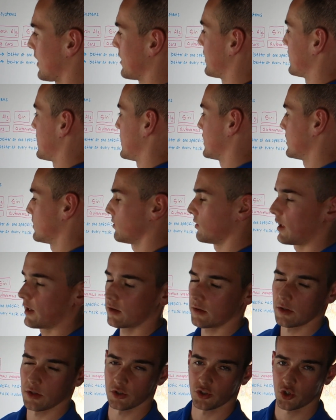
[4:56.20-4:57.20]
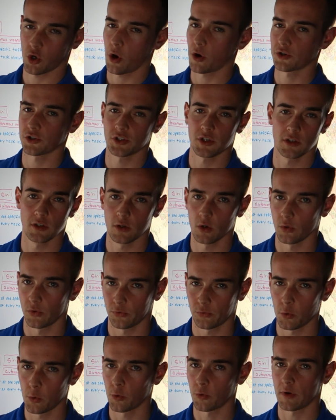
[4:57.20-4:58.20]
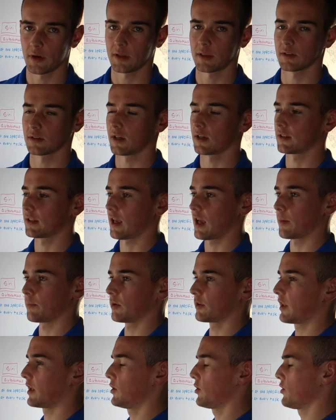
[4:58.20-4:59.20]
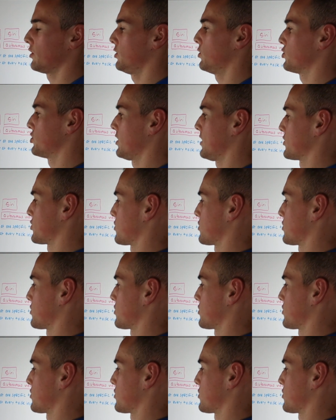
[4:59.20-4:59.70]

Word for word: Uh, they didn't. They, the charges didn't go through or anything like that, but that you can usually